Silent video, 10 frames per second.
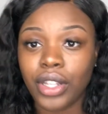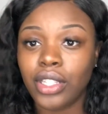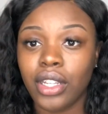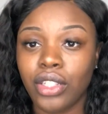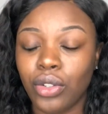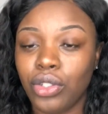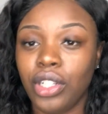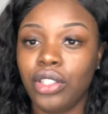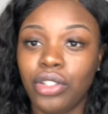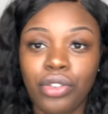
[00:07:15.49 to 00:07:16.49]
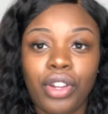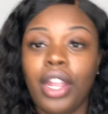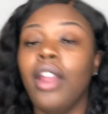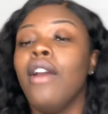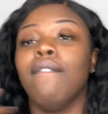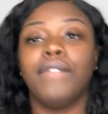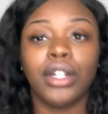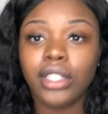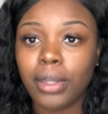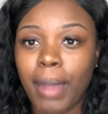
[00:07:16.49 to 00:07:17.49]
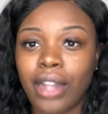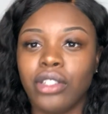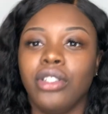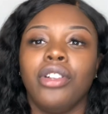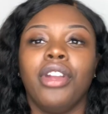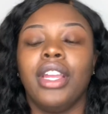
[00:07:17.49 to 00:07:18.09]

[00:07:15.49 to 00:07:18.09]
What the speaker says: to an associate's degree versus a bachelor's degree,